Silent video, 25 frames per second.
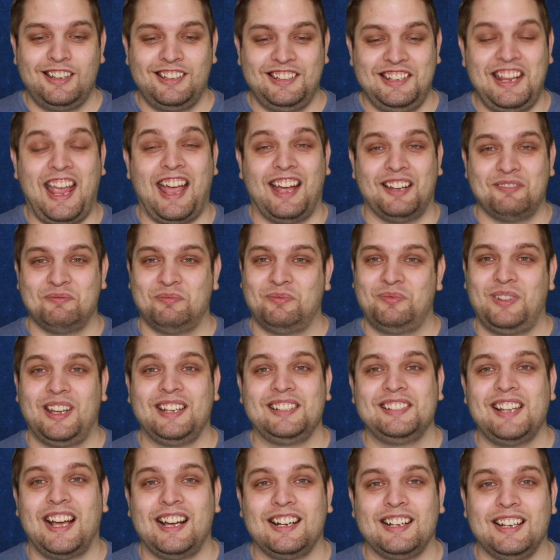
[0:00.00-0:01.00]
yeah,
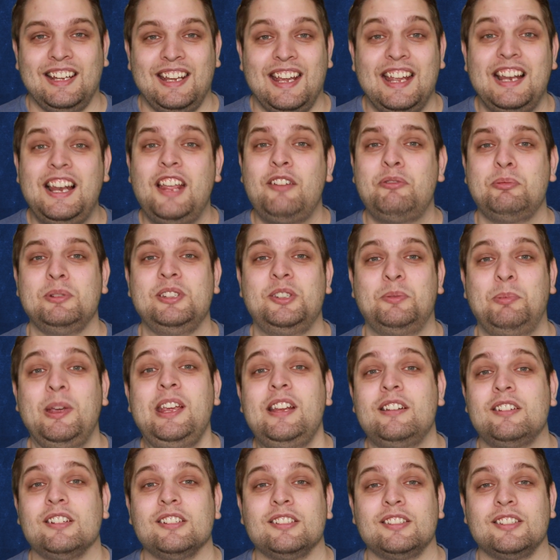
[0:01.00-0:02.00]
exactly. It left me
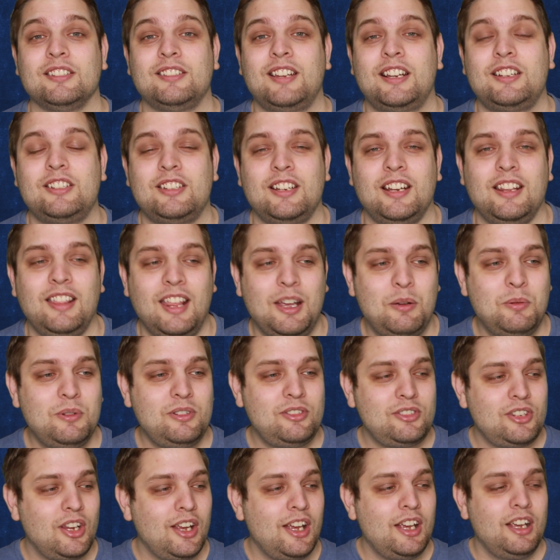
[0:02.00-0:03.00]
speechless, essentially. There
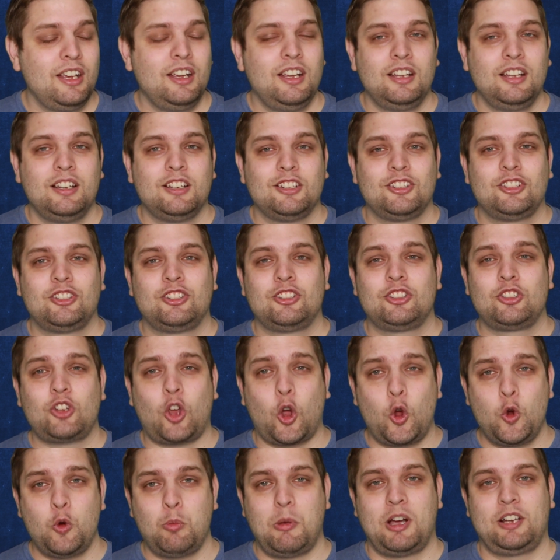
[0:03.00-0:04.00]
was
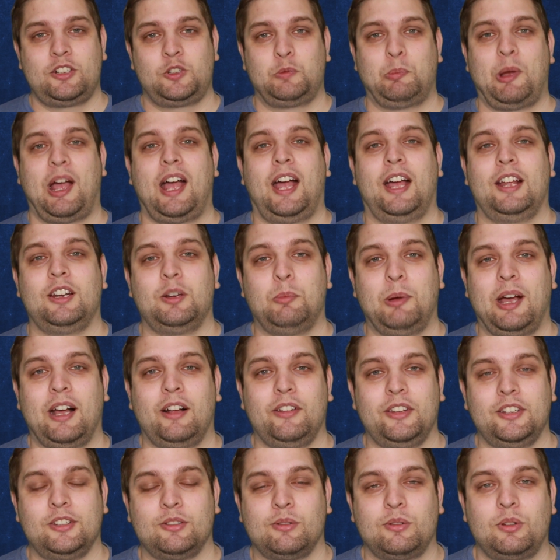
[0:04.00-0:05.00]
so much bad
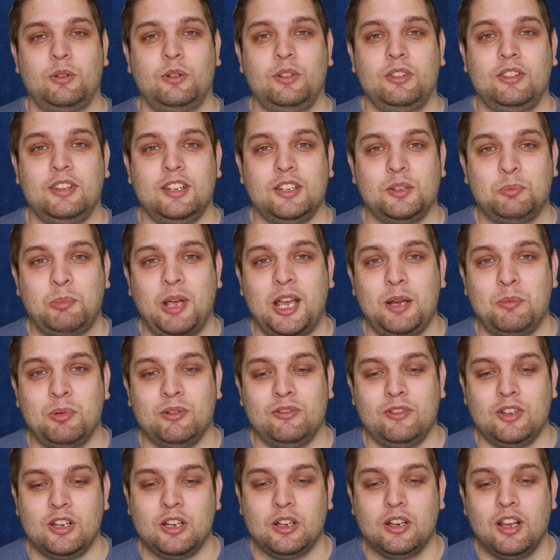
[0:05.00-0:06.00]
about this
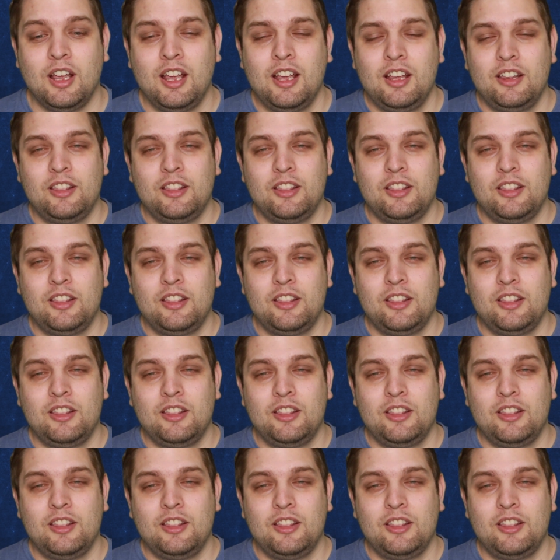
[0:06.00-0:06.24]
pay-per-view.